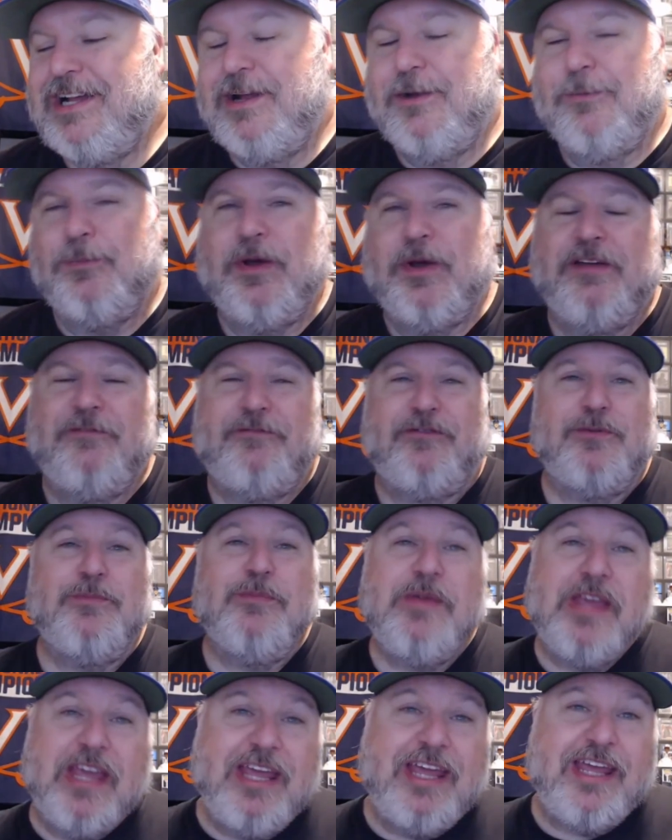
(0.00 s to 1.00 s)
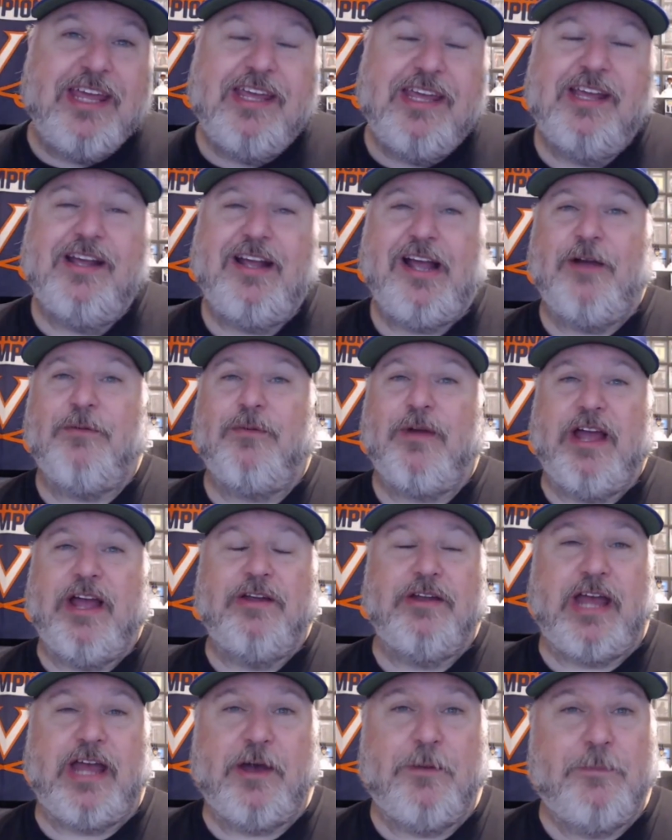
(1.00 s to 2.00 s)
But for me, I
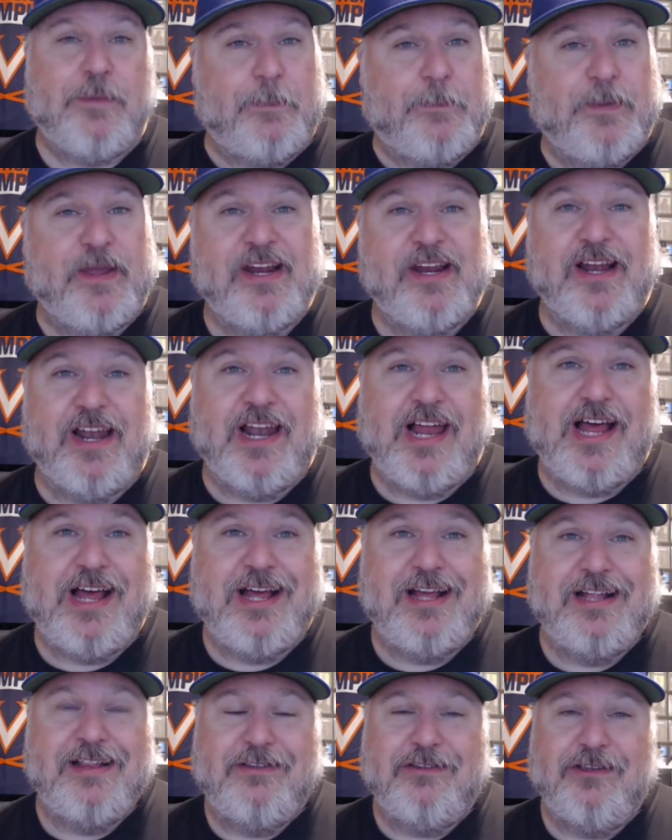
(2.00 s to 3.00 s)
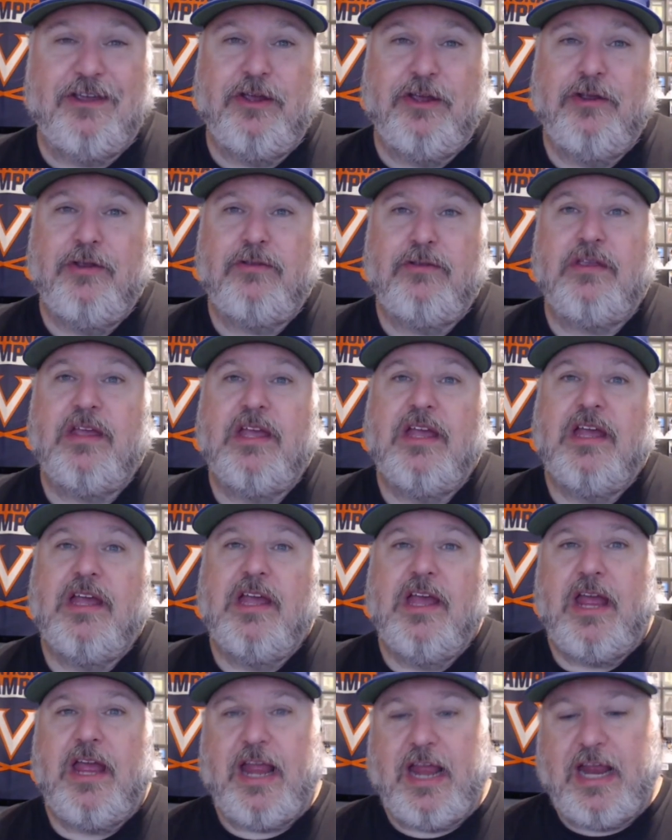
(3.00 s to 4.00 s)
round out my Pete Alonzos,
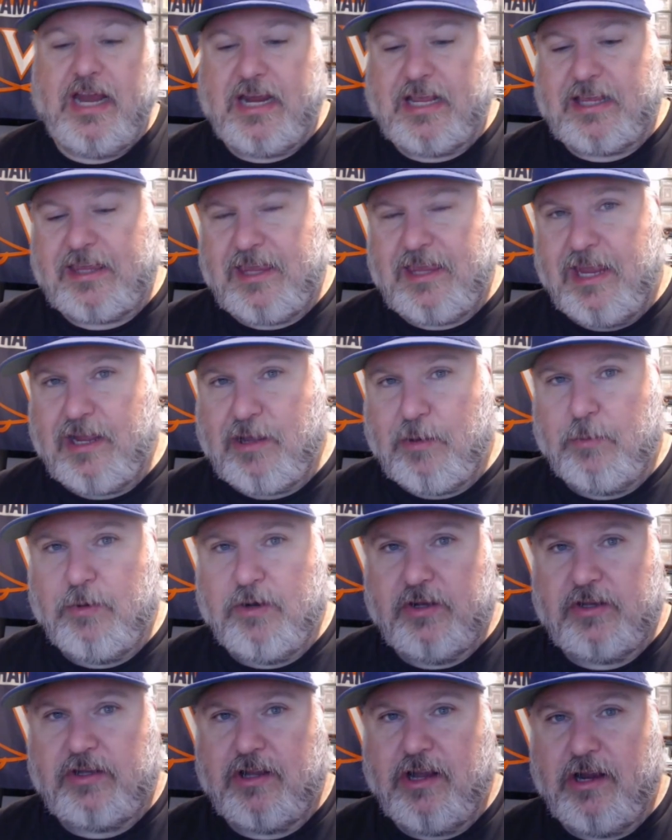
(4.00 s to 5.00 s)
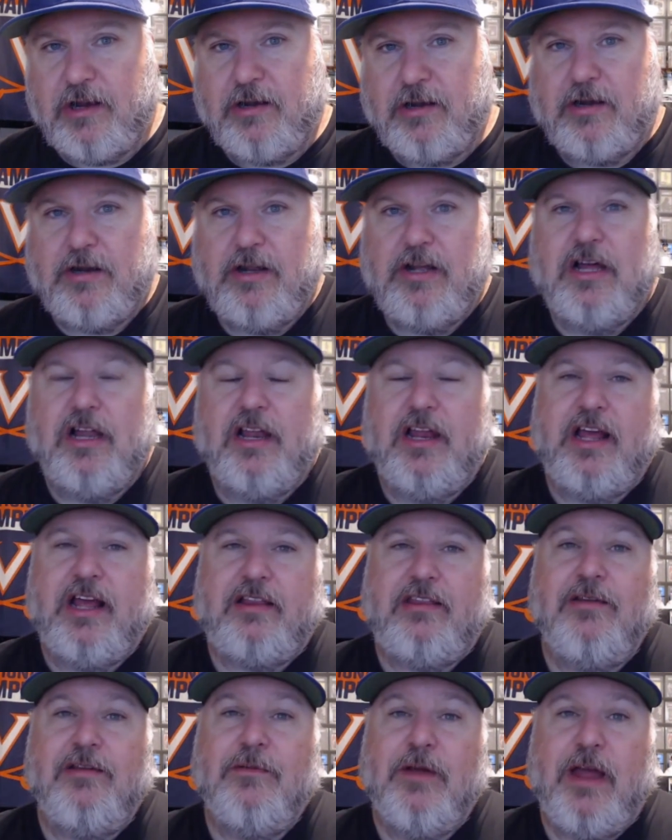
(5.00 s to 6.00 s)
and I think I'm going to start
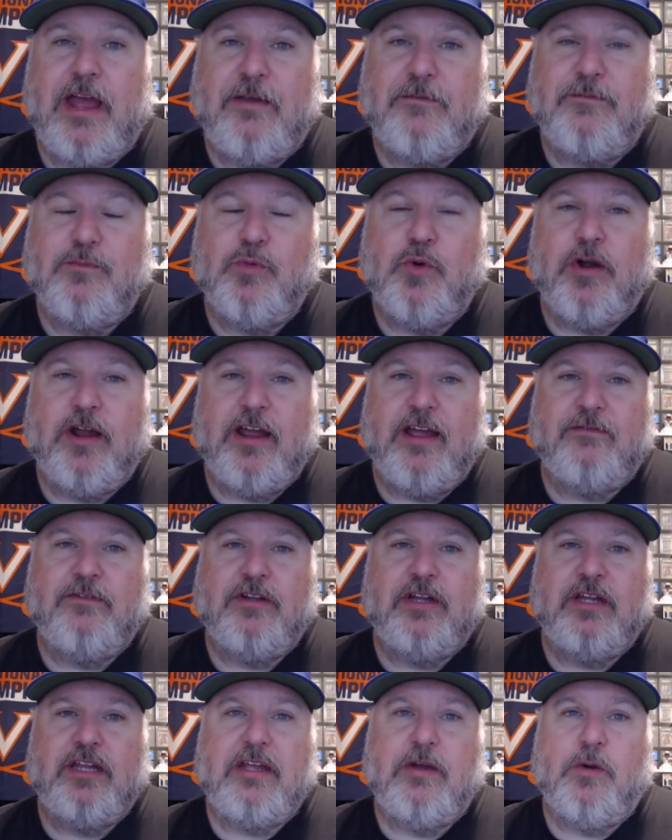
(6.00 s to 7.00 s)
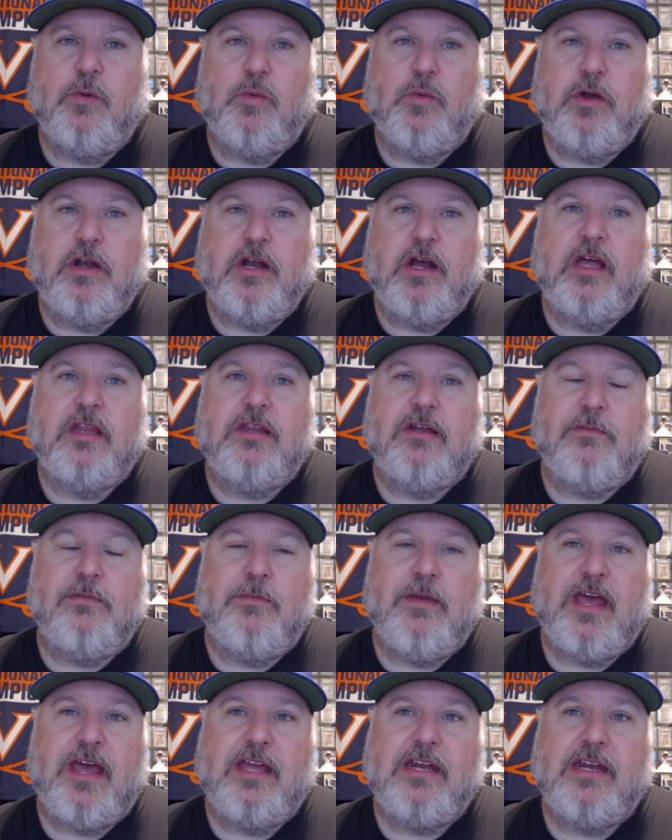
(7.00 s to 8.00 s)
collecting more heavily on one other
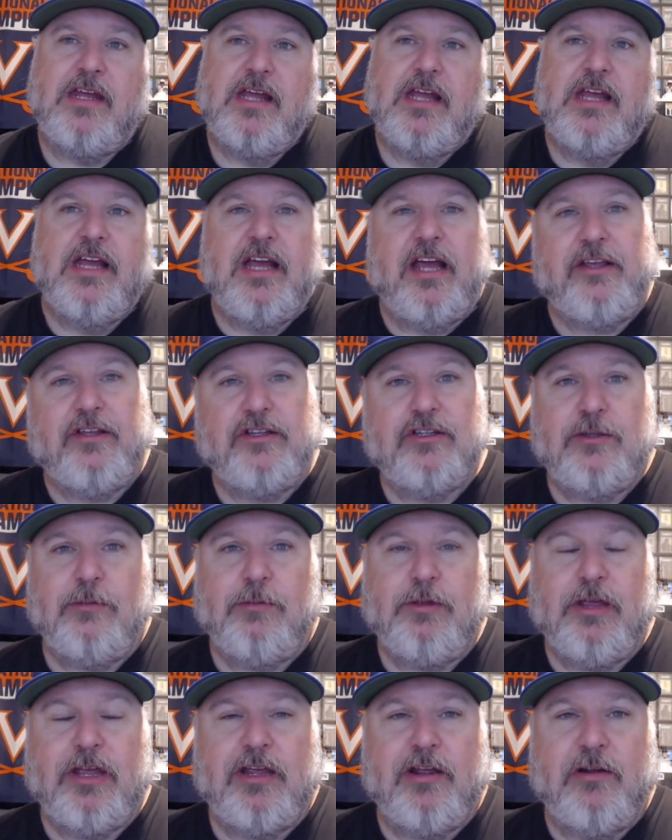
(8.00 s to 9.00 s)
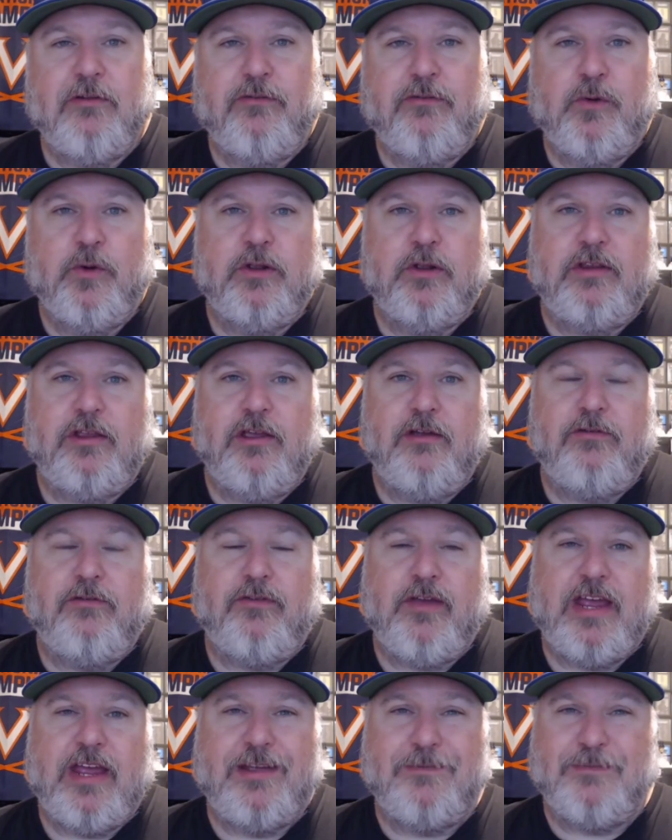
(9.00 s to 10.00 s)
Met. I used to be a Conforto
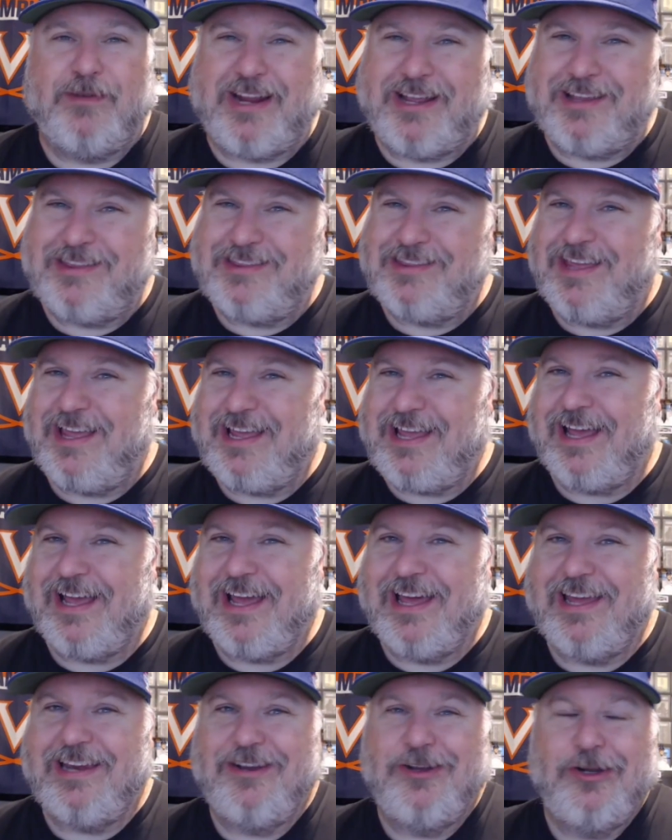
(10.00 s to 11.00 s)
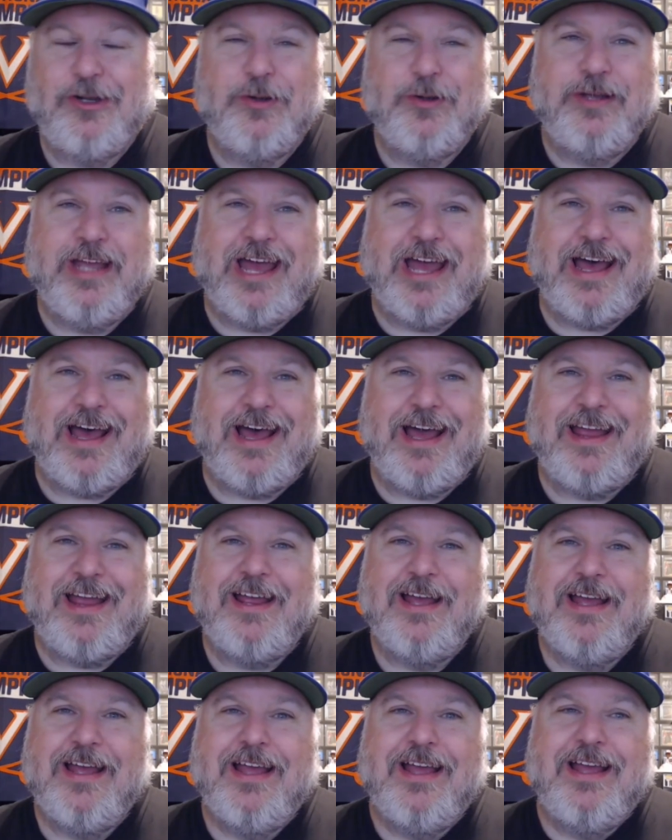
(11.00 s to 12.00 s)
fan, but I think I got a new guy
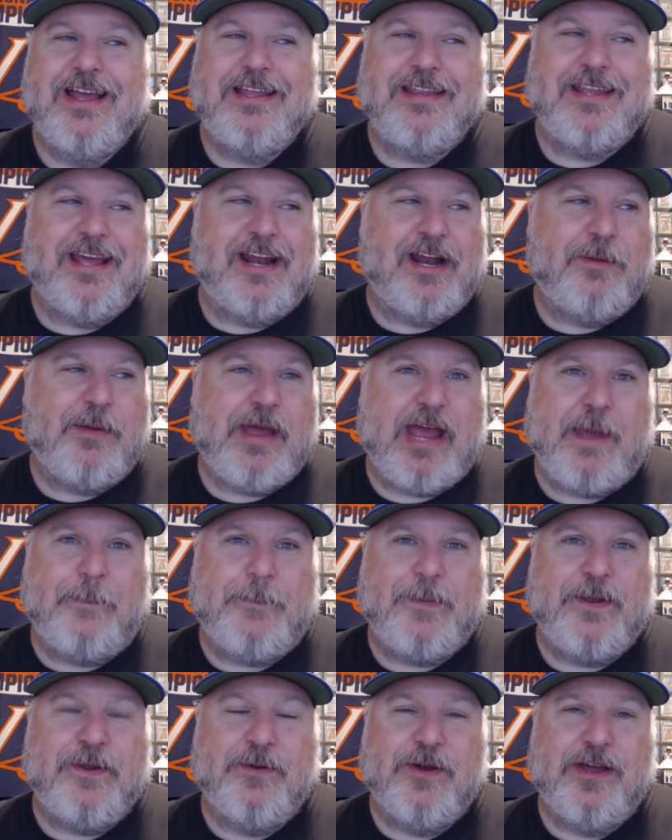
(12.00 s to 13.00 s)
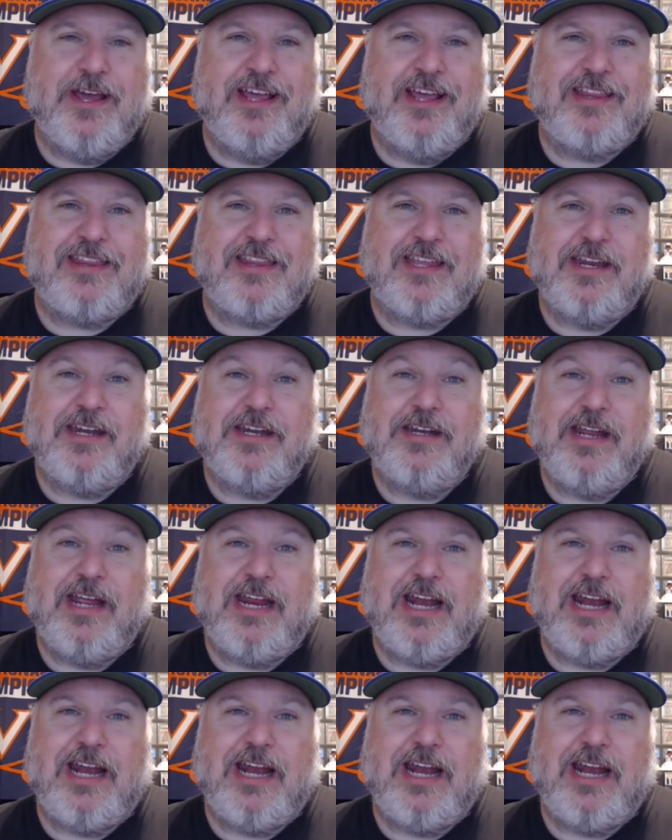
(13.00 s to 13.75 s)
that I'm happy with, and